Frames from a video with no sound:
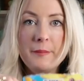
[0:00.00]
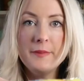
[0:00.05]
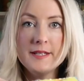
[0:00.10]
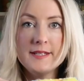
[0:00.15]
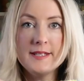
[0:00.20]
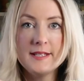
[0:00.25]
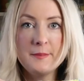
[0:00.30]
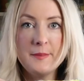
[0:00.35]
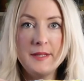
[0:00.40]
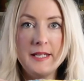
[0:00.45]

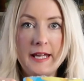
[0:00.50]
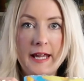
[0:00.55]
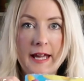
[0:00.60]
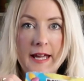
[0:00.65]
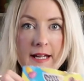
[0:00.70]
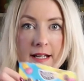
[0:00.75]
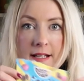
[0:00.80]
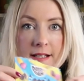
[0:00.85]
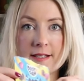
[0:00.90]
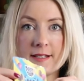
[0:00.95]
missing mini
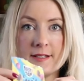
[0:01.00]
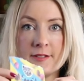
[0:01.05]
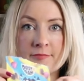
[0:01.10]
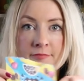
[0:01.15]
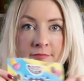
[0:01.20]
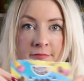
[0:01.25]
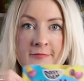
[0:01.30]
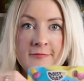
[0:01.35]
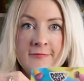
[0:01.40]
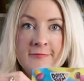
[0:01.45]
eggs,
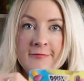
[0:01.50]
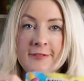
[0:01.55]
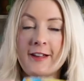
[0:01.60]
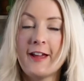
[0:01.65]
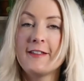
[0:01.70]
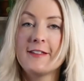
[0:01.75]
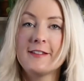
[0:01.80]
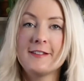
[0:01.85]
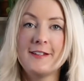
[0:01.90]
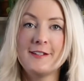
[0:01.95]
I
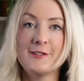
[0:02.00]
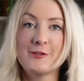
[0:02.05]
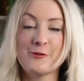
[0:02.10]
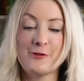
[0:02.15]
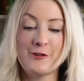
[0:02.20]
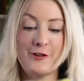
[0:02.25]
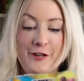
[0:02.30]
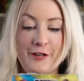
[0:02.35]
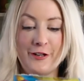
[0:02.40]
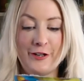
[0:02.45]
think these
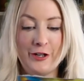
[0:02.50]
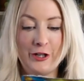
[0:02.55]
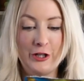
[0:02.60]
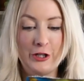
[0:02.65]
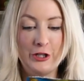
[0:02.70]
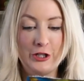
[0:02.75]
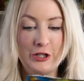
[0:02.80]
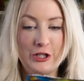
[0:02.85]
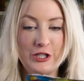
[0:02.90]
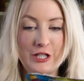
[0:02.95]
are a
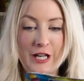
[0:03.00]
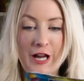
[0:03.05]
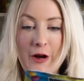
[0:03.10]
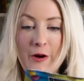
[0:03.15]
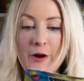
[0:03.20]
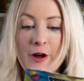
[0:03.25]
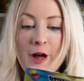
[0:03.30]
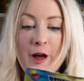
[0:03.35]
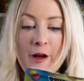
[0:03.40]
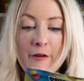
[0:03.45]
good
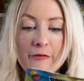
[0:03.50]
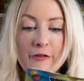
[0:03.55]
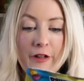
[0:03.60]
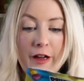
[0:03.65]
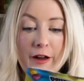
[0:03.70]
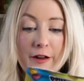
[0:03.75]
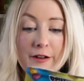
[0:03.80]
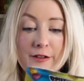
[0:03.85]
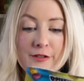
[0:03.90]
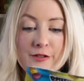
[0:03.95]
shout. They
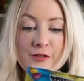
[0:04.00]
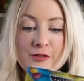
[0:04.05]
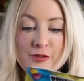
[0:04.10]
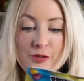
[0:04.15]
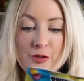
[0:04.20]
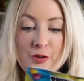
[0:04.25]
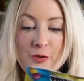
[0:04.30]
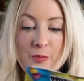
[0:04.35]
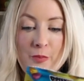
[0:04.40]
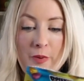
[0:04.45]
are
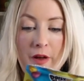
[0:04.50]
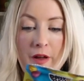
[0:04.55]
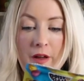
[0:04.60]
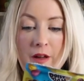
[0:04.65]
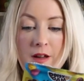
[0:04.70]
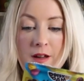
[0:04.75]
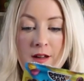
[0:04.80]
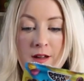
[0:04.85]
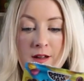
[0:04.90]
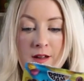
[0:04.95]

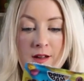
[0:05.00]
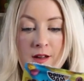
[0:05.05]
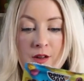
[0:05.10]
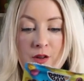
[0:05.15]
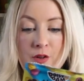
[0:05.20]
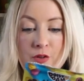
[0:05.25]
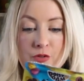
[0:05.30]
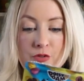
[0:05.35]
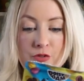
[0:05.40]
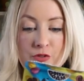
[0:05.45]
super,
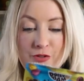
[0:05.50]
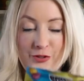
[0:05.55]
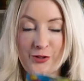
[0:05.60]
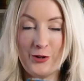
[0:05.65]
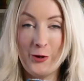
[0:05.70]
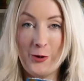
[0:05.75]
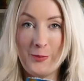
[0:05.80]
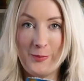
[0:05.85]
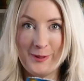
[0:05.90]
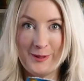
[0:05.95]

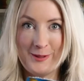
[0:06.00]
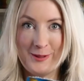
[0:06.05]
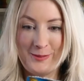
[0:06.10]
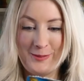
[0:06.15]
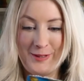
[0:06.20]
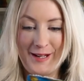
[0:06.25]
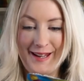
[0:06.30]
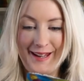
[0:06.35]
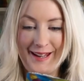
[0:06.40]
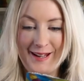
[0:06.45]
super
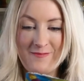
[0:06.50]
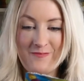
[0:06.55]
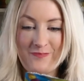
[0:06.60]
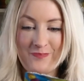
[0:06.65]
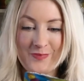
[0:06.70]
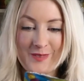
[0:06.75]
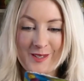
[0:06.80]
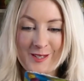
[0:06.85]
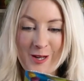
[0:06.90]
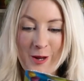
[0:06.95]
sweet.
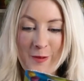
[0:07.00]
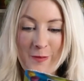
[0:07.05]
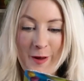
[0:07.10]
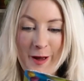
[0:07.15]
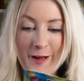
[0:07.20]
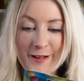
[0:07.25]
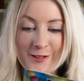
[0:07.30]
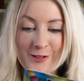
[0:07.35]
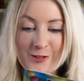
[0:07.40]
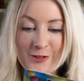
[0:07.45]
So for
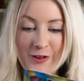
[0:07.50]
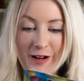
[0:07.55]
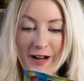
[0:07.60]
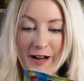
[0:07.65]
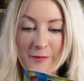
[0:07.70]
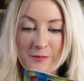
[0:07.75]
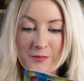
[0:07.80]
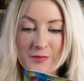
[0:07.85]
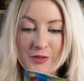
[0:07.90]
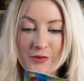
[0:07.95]
100
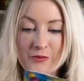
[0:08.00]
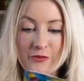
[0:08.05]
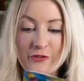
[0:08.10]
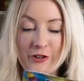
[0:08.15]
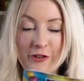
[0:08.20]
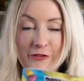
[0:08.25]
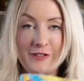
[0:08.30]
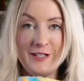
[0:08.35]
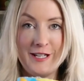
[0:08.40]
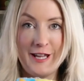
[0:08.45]
grams,
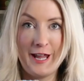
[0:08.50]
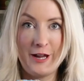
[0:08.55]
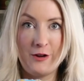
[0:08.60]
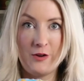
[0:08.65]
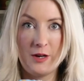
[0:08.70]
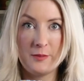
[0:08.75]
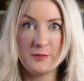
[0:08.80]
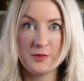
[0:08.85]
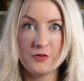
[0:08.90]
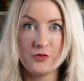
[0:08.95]
58
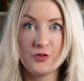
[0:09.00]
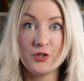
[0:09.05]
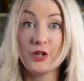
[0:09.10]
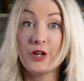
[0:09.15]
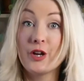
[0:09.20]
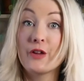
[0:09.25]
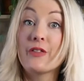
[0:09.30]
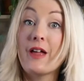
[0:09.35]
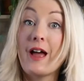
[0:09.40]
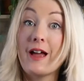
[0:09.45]
grams of
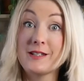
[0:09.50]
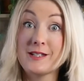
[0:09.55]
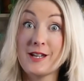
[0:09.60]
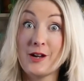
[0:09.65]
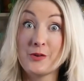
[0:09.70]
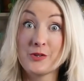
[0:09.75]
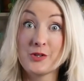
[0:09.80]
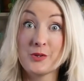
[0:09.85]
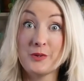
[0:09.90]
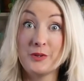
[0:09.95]
sugar, that
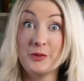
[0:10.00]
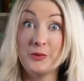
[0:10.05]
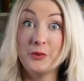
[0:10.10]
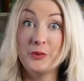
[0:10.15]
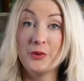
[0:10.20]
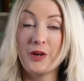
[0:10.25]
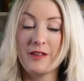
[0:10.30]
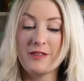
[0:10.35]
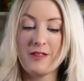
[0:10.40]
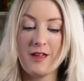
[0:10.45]
tells you it all,
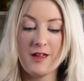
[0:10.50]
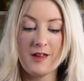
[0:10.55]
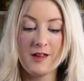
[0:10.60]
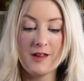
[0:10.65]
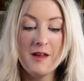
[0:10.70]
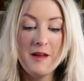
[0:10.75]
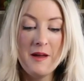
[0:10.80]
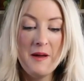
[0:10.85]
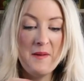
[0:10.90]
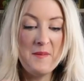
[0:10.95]
I
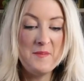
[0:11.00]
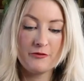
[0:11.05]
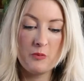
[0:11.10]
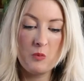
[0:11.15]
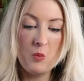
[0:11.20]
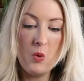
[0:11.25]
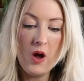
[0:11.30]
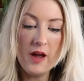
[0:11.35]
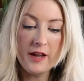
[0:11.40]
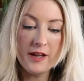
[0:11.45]
think. From
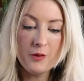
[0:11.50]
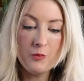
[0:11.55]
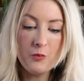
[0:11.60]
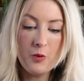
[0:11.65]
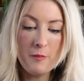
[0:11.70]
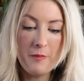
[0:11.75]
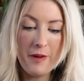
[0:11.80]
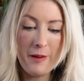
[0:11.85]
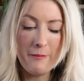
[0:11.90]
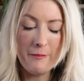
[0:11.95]
what I can
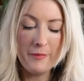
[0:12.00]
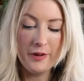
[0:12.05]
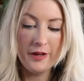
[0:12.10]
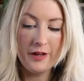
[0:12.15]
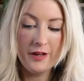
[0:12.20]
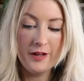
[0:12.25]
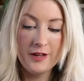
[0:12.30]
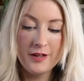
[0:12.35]
remember,